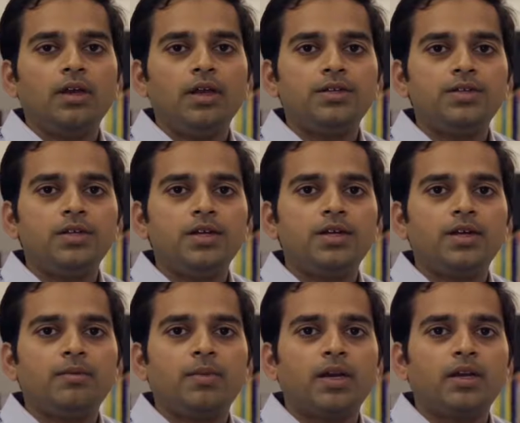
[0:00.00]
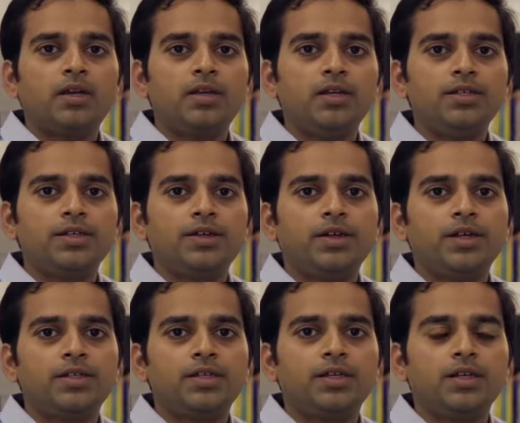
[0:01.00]
Age-related macular
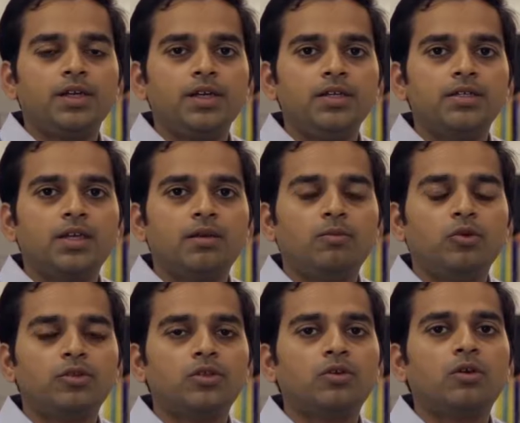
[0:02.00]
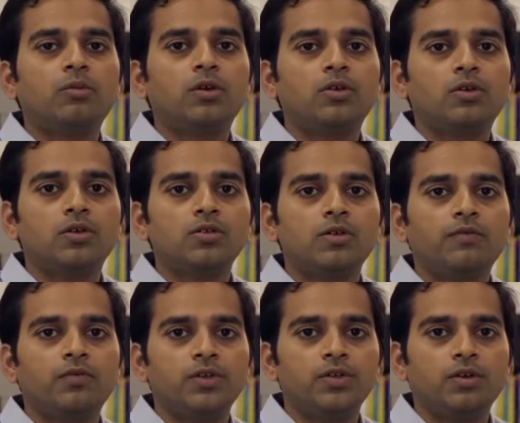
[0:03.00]
degeneration is a most common cause of
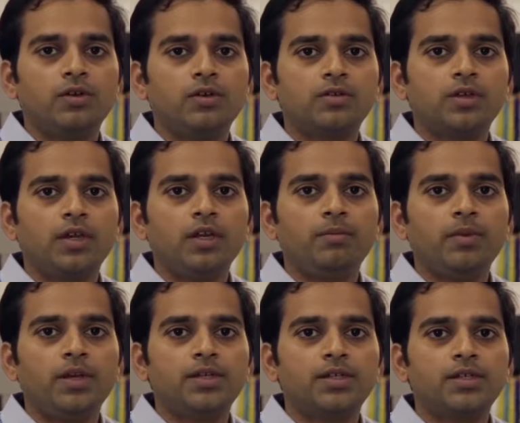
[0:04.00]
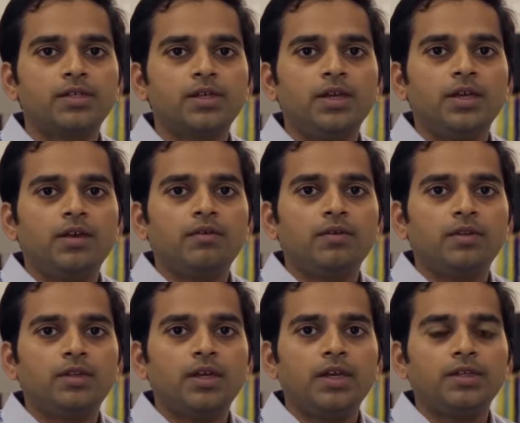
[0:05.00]
visual loss in patients with
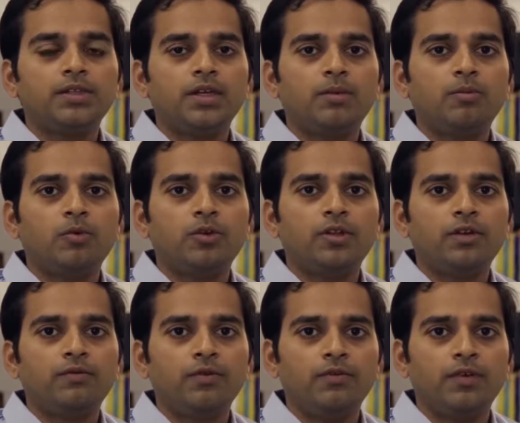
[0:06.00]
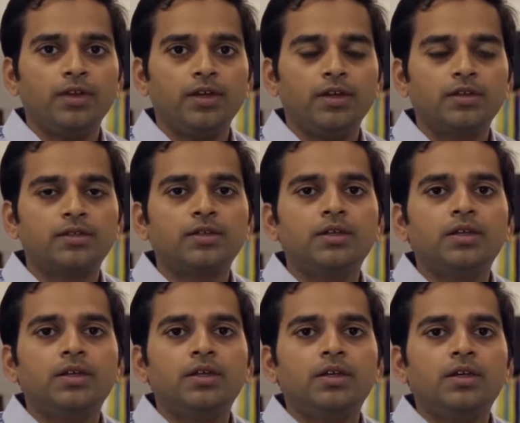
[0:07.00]
age more than 50 years.
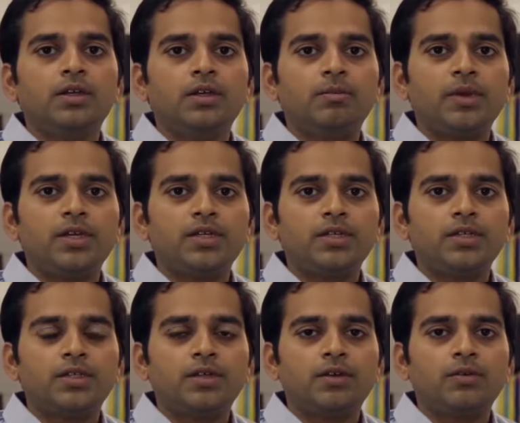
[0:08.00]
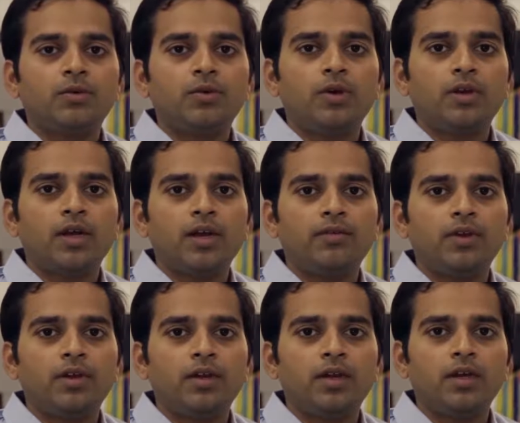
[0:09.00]
Patients who are
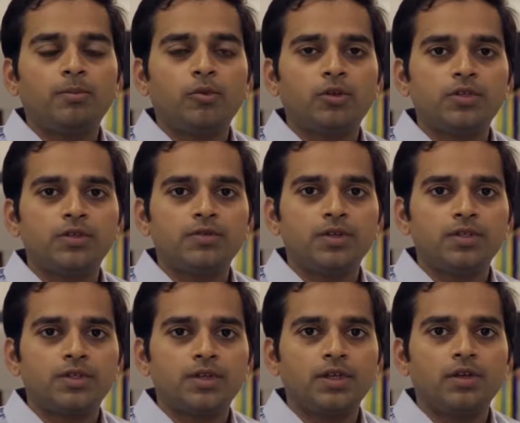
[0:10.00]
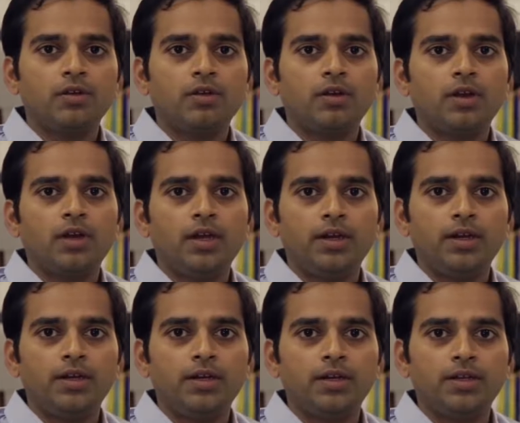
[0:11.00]
having a positive history or a
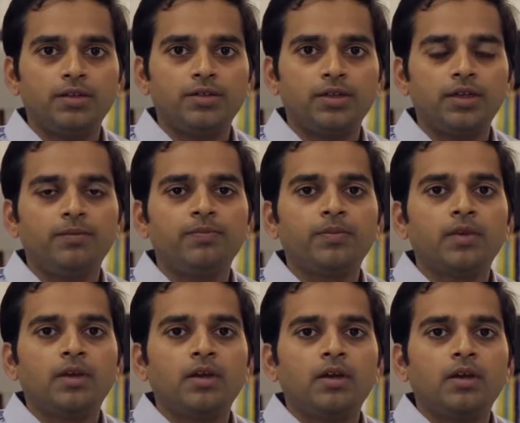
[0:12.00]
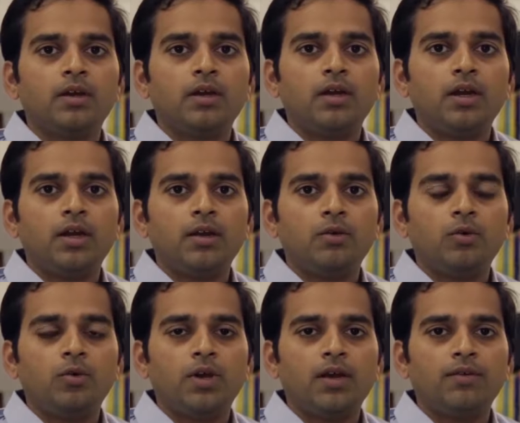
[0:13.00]
hereditary history and
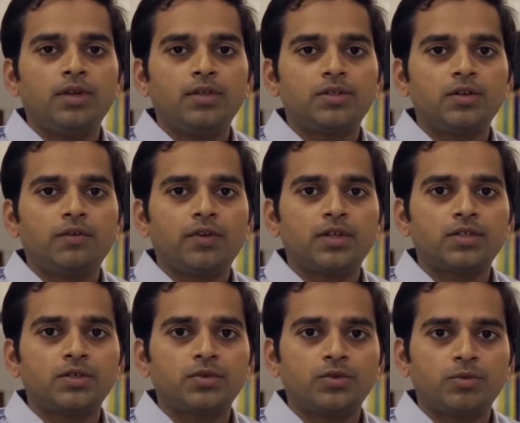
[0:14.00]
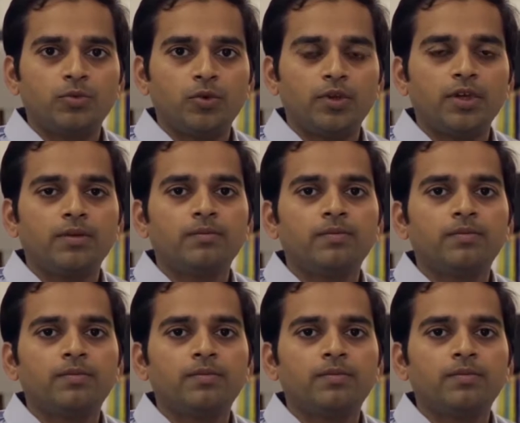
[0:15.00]
who have a history of excessive smoking